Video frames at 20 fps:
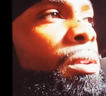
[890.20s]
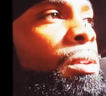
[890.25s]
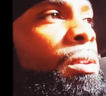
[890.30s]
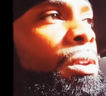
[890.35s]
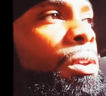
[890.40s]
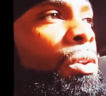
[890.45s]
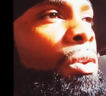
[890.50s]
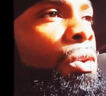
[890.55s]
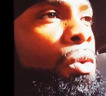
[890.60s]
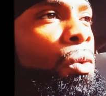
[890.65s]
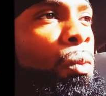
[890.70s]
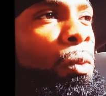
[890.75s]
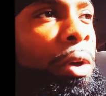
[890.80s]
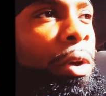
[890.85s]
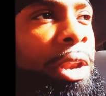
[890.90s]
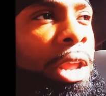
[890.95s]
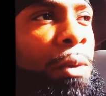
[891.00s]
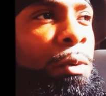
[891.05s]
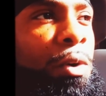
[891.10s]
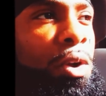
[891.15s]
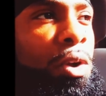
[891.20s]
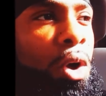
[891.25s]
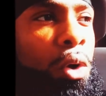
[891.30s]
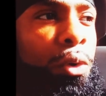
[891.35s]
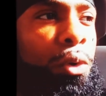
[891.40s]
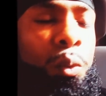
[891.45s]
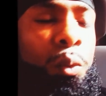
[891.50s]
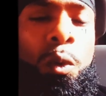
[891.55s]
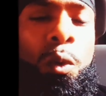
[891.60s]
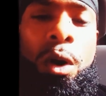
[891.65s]
when they would go to
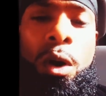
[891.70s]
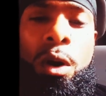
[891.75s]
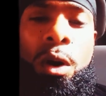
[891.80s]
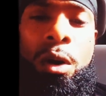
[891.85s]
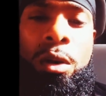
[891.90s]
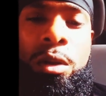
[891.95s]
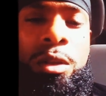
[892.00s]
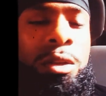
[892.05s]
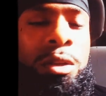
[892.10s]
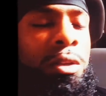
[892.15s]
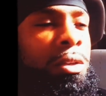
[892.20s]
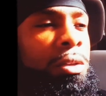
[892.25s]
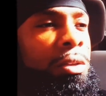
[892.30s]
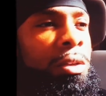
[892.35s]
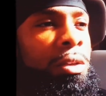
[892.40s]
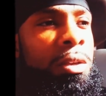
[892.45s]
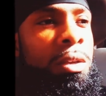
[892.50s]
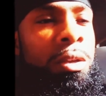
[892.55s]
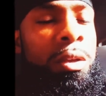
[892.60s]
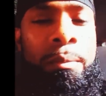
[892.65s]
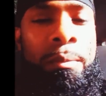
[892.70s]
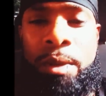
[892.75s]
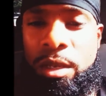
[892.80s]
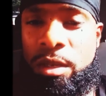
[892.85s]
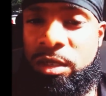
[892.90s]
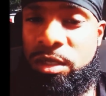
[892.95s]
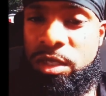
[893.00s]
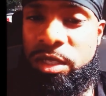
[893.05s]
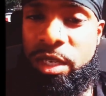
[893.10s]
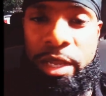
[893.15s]
war. Because
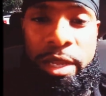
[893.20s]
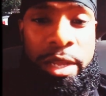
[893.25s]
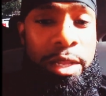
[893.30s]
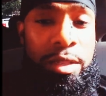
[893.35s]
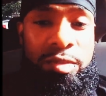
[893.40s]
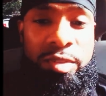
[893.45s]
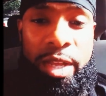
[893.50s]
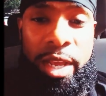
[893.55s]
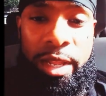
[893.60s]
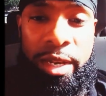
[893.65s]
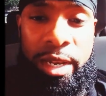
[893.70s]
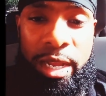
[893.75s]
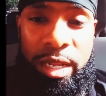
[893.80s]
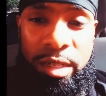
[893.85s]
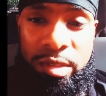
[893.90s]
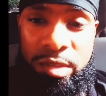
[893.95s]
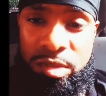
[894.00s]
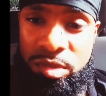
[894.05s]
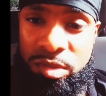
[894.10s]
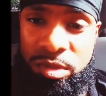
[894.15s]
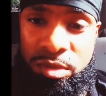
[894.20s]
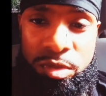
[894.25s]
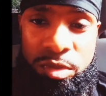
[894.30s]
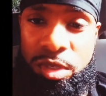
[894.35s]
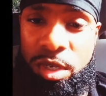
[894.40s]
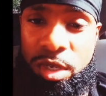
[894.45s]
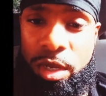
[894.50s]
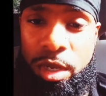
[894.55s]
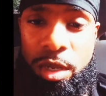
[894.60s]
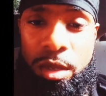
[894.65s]
shit, it said that
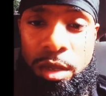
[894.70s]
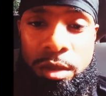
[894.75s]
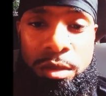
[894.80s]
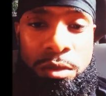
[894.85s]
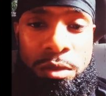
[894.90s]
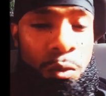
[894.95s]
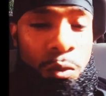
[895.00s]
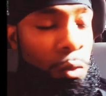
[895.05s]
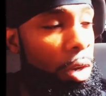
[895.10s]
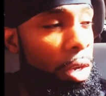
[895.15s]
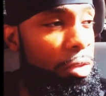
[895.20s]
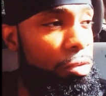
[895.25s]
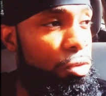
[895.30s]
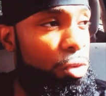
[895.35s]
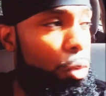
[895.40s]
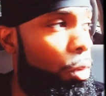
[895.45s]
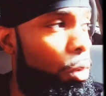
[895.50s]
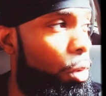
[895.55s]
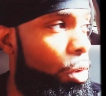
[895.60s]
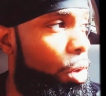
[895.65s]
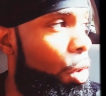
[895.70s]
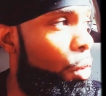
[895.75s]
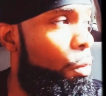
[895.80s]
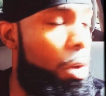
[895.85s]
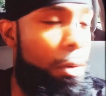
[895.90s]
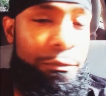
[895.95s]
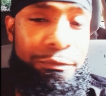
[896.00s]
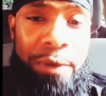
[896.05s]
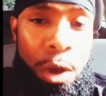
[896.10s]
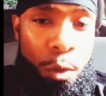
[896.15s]
one Zulu could whoop
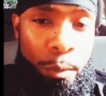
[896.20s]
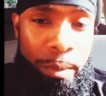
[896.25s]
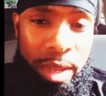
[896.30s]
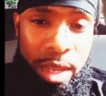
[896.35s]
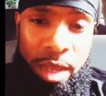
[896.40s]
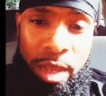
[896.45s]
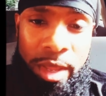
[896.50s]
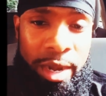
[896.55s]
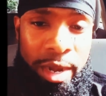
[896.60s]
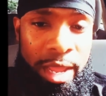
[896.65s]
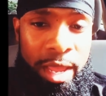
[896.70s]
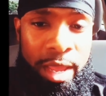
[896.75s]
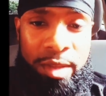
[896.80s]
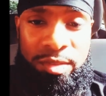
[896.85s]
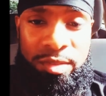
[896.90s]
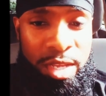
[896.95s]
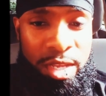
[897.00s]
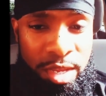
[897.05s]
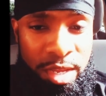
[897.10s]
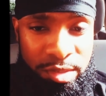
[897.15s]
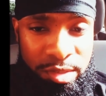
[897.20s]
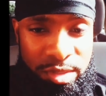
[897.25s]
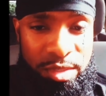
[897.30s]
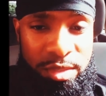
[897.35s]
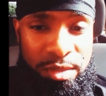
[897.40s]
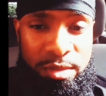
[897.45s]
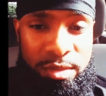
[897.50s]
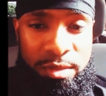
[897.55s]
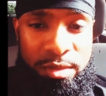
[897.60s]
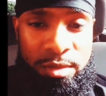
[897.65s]
4 men ass easy.
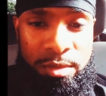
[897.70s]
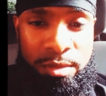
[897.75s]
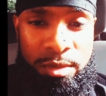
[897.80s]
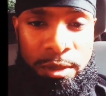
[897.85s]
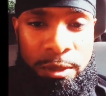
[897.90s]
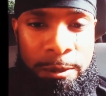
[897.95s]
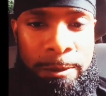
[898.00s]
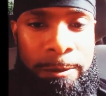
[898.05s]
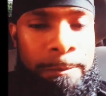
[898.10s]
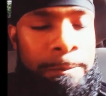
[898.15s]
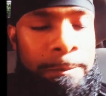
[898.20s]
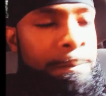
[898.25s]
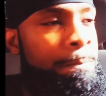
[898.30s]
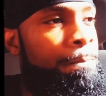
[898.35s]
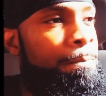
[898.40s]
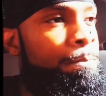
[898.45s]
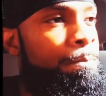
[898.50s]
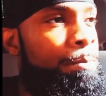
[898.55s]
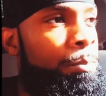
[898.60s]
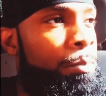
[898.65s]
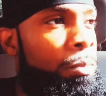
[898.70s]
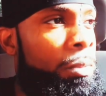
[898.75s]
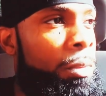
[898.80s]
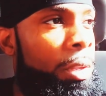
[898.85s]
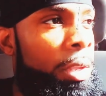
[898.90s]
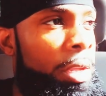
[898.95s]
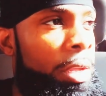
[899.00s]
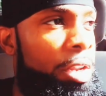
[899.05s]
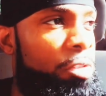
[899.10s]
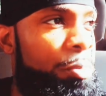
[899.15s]
And it's
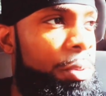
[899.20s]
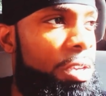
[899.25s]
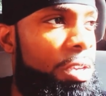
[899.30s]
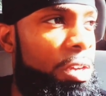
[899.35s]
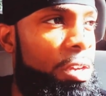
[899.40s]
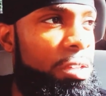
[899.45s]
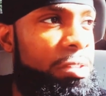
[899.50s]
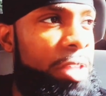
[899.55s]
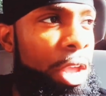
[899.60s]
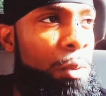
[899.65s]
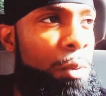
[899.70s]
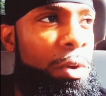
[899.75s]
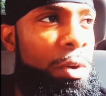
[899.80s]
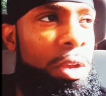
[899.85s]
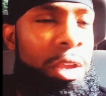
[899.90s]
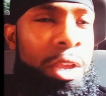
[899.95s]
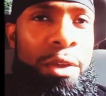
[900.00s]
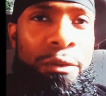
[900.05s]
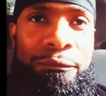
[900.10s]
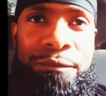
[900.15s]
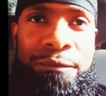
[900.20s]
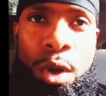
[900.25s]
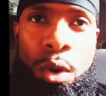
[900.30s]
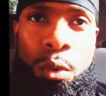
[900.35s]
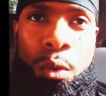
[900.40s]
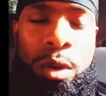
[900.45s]
because they will invoke other